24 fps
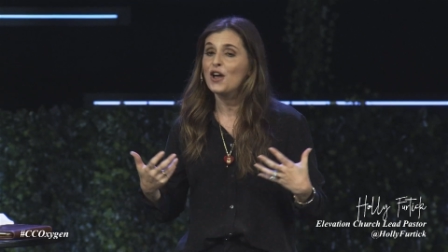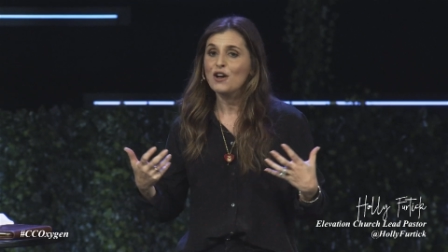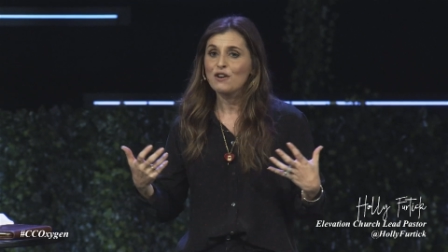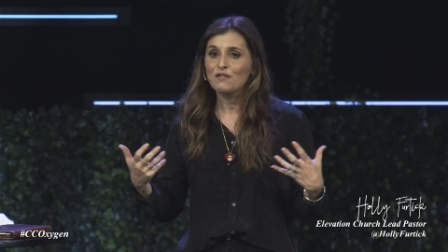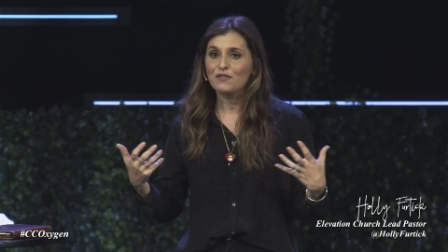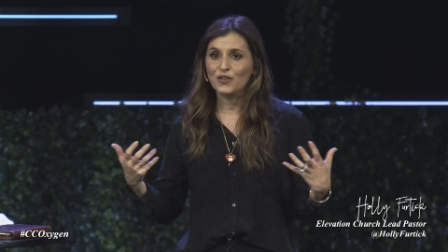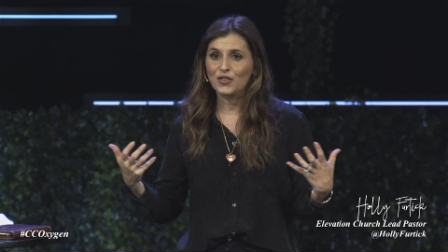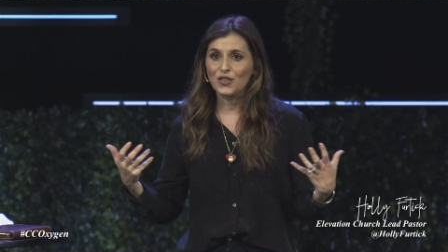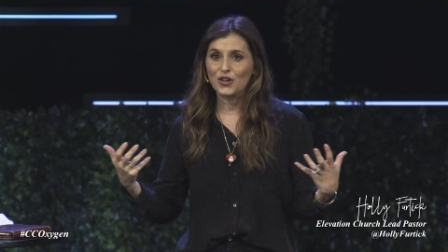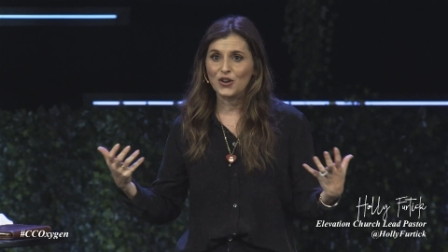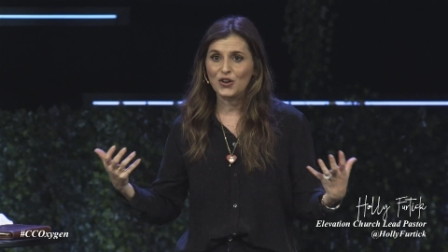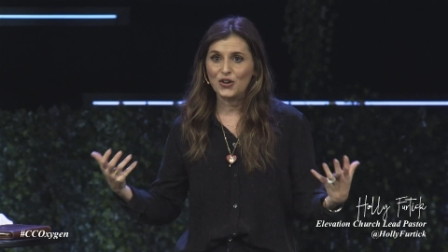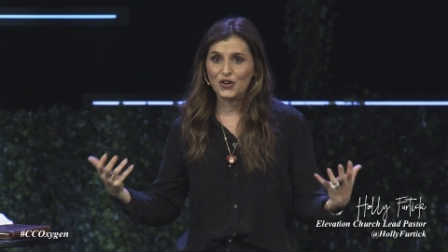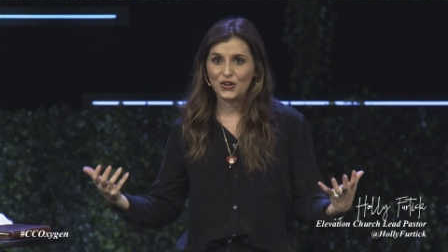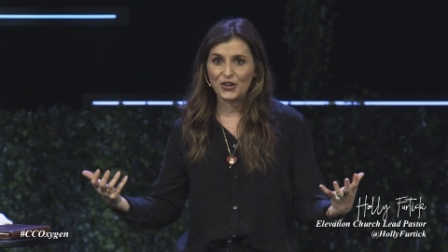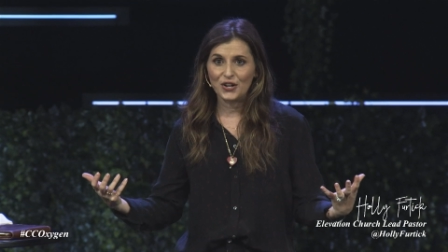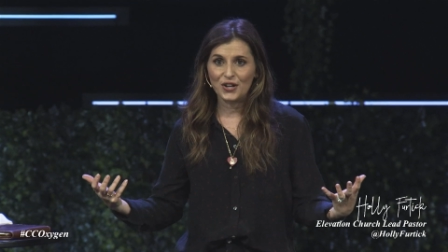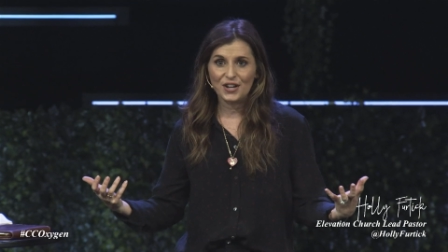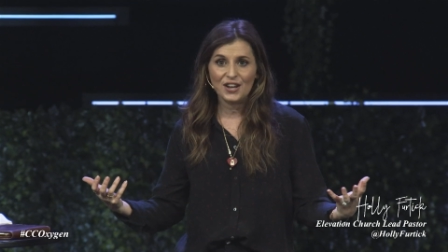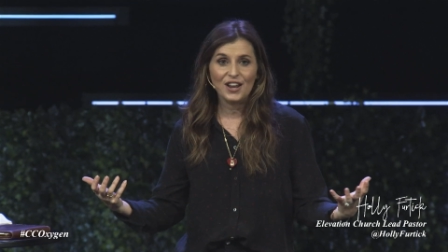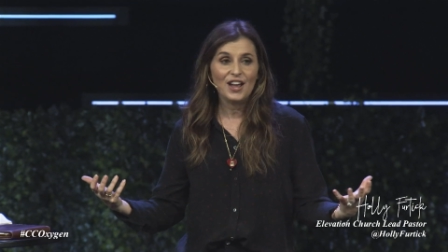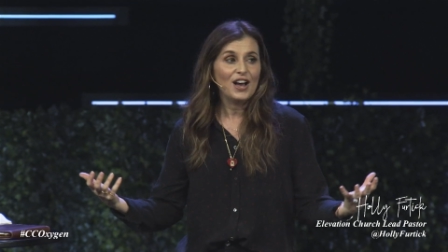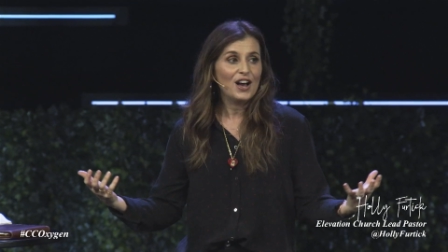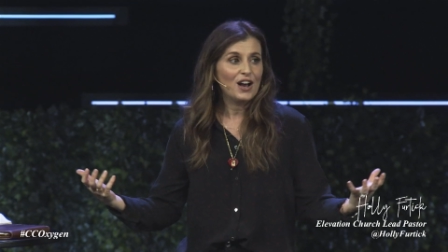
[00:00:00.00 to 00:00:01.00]
for the
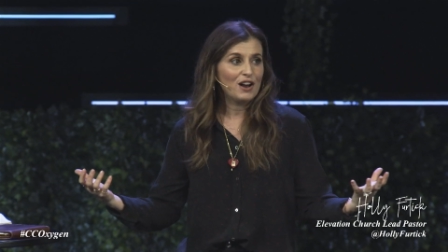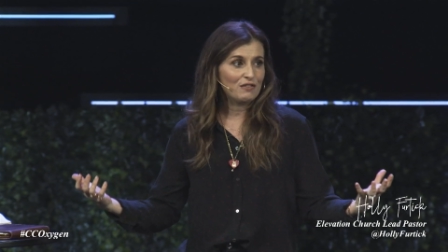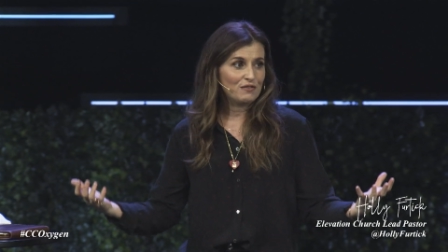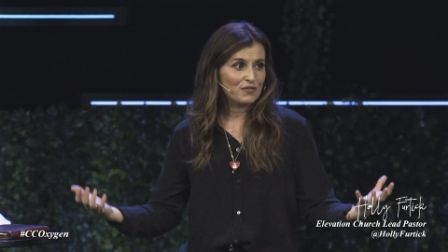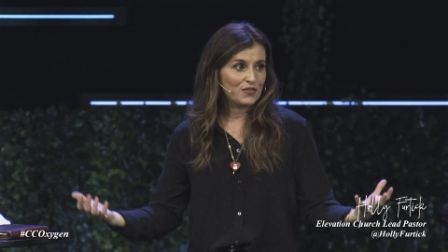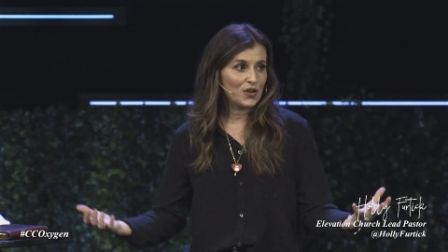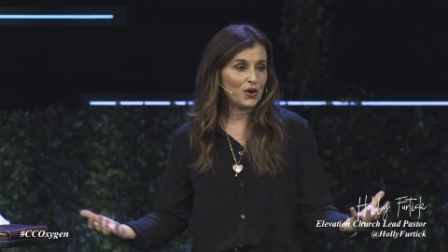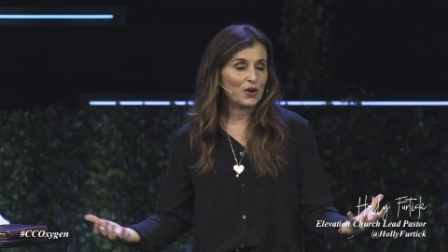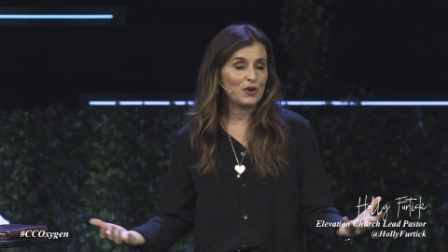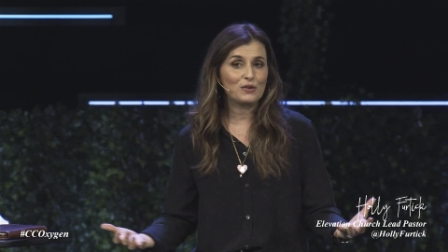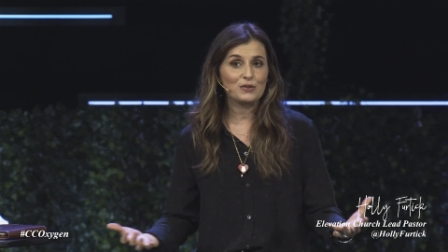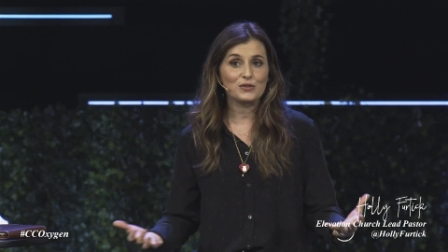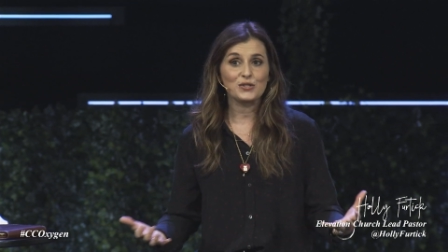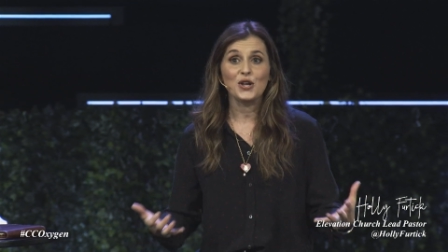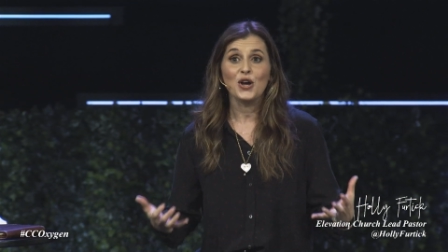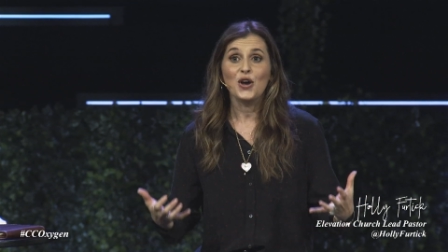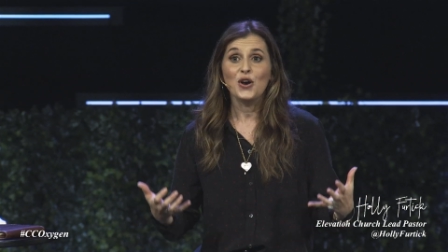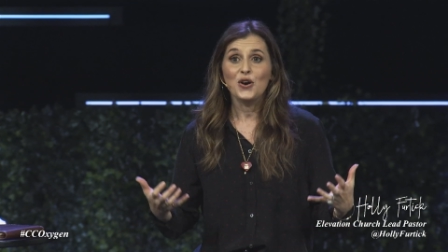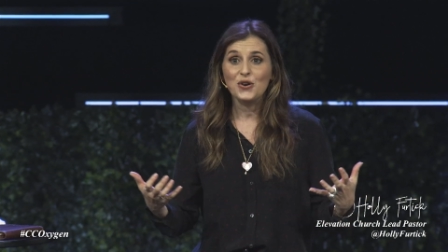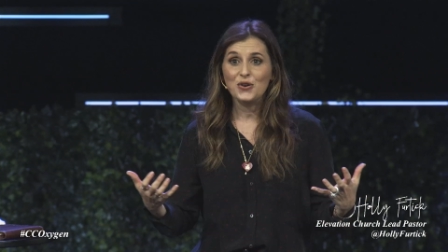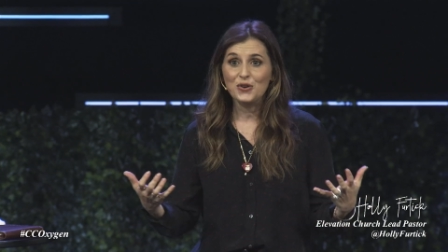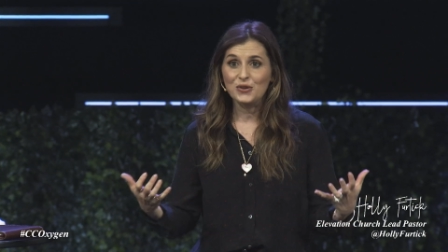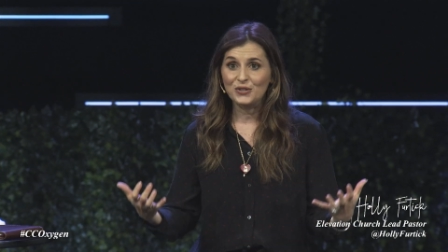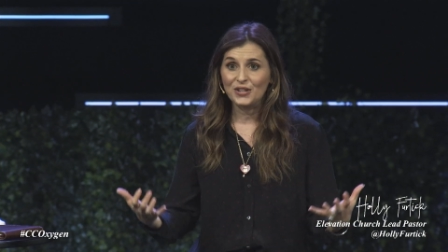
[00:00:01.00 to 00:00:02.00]
good of those
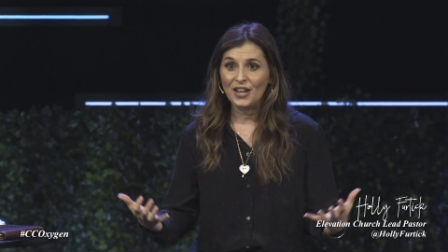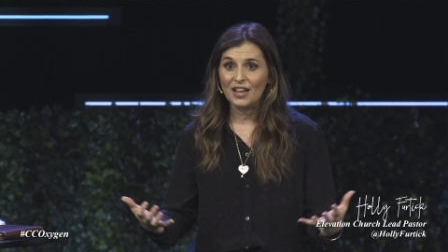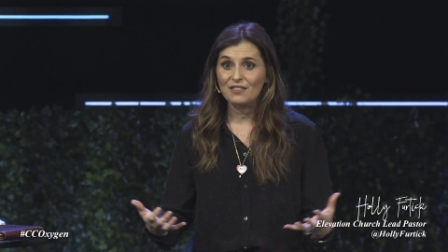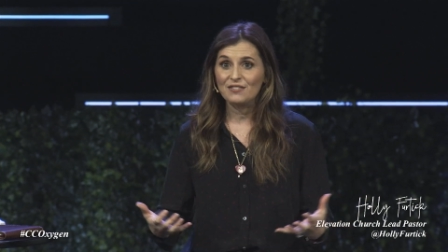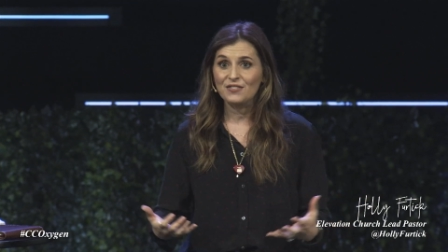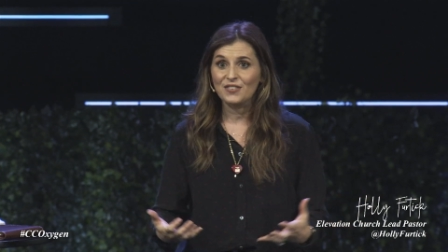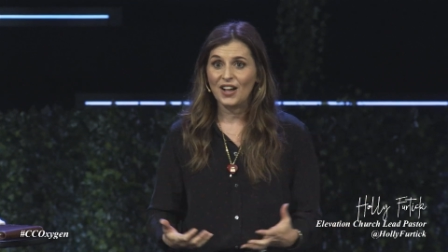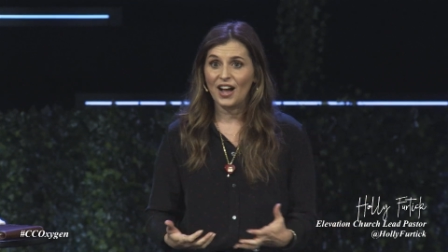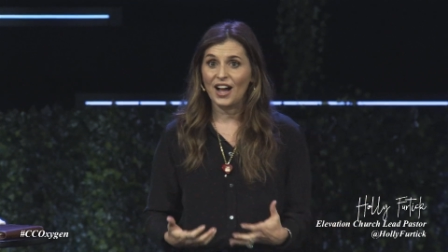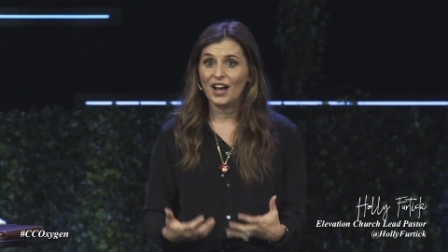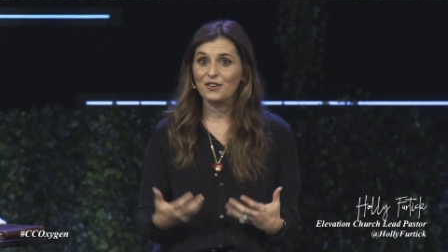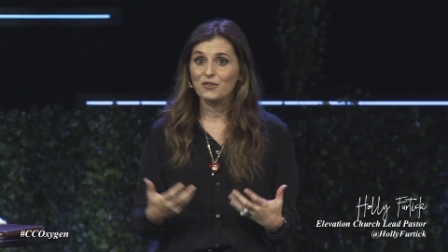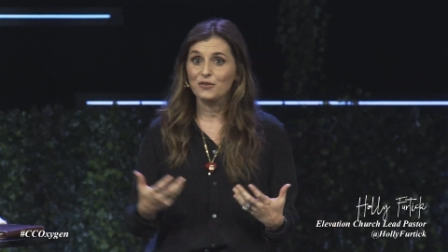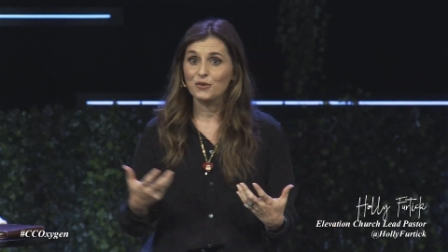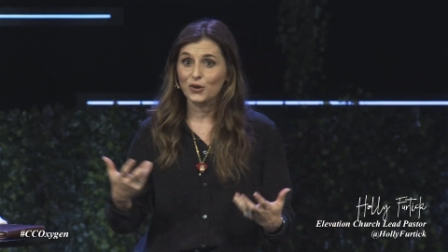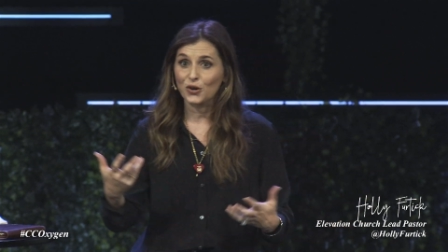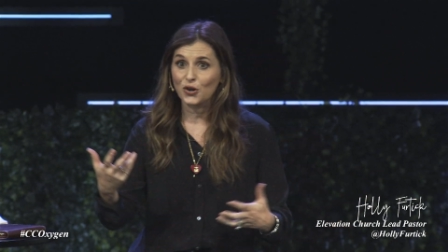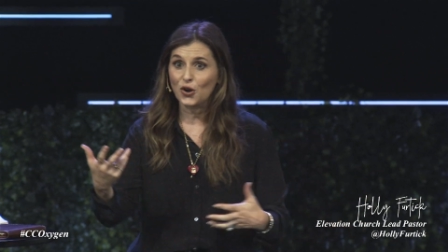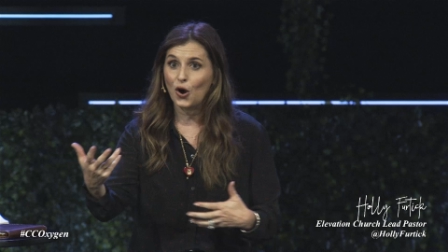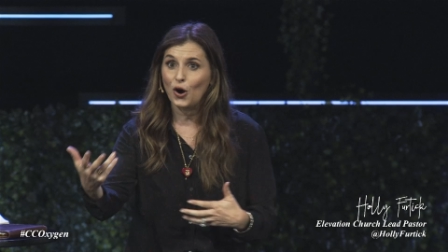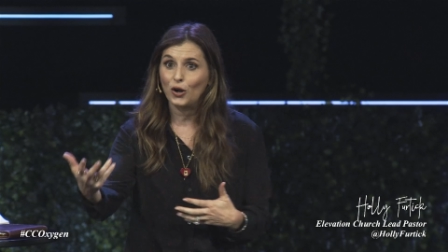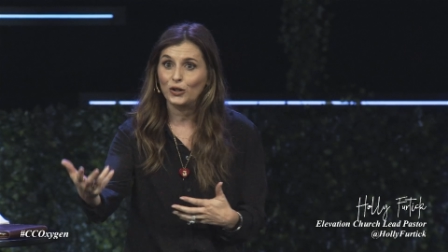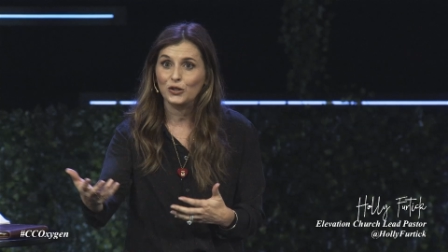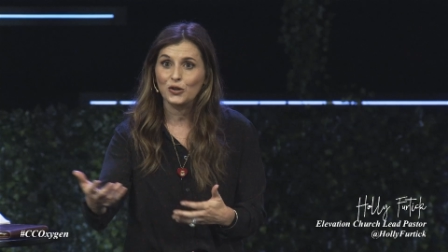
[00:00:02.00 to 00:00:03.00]
who love God, who are
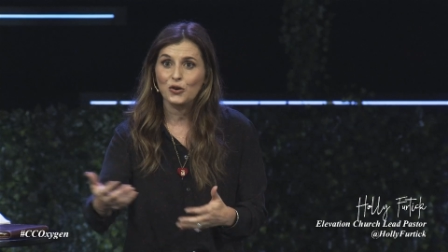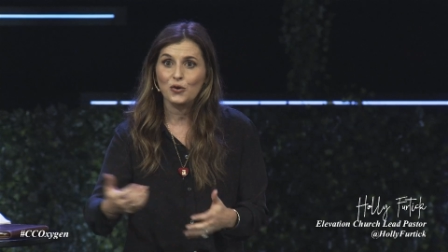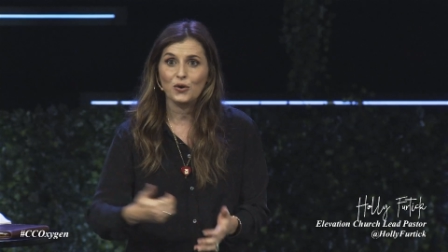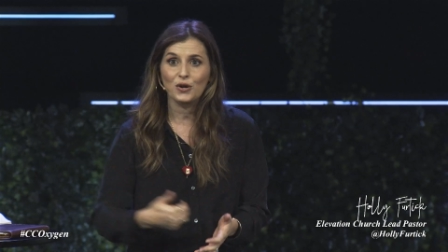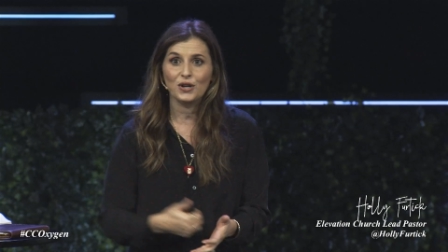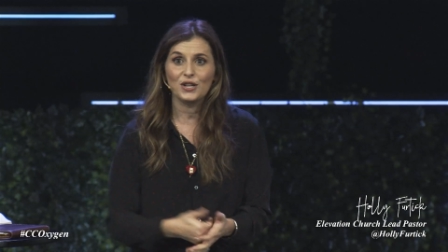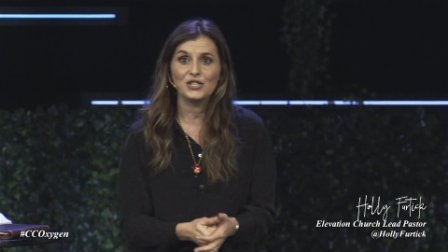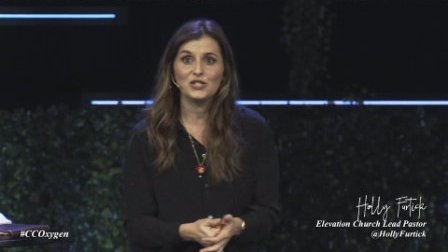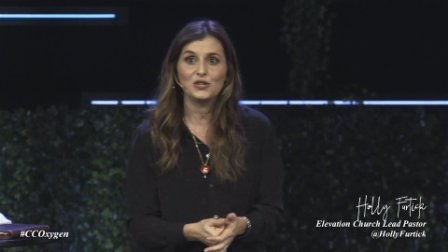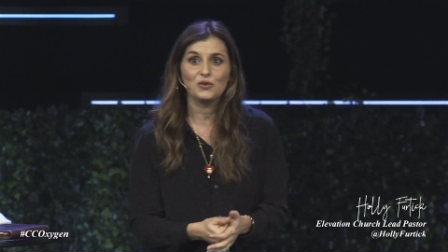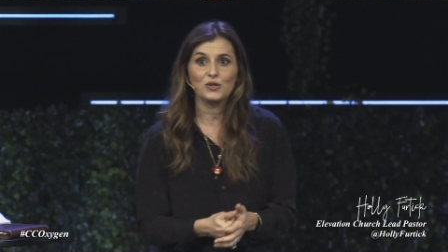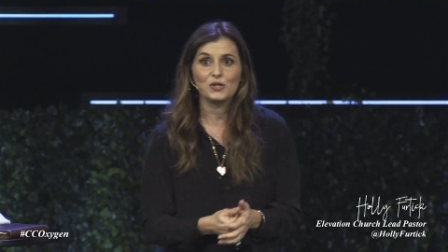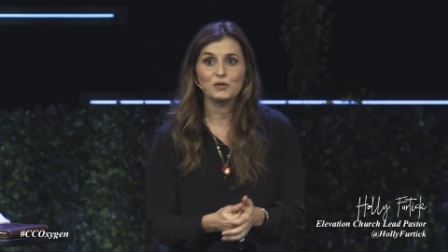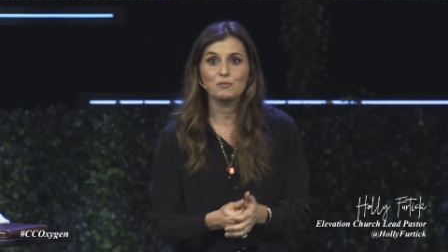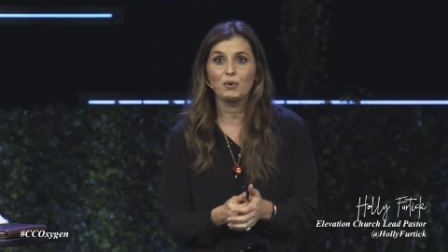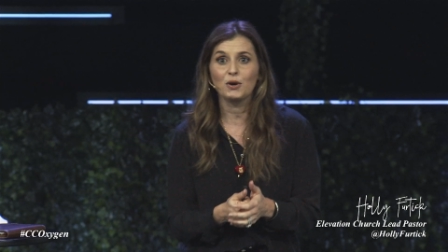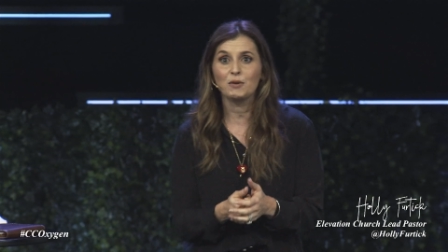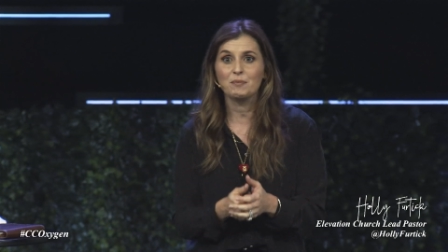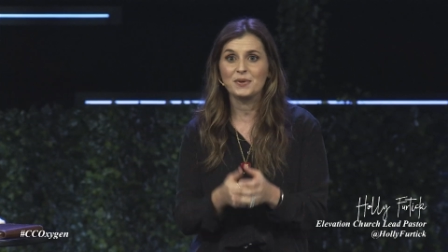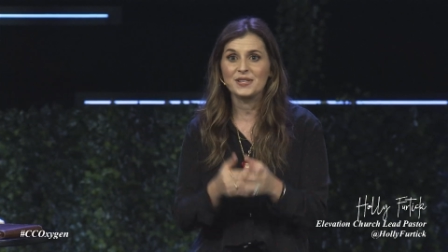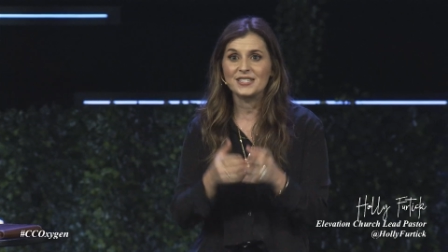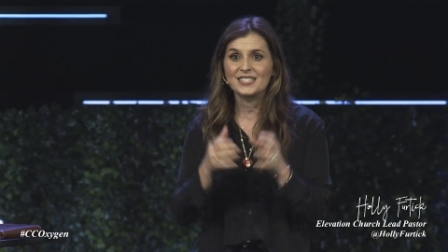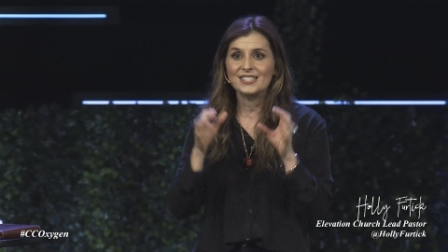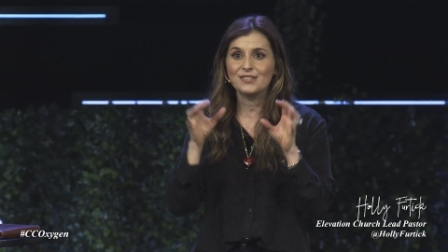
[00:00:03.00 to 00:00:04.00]
called according to his
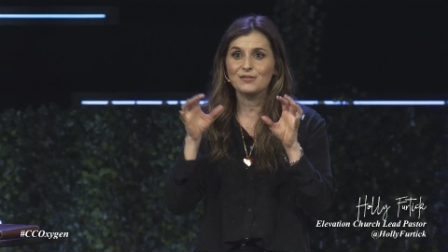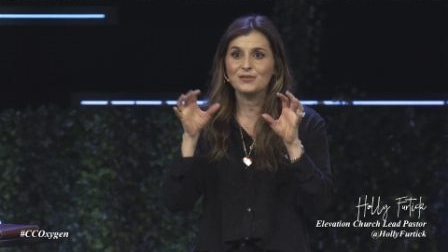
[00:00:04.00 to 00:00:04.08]
purpose.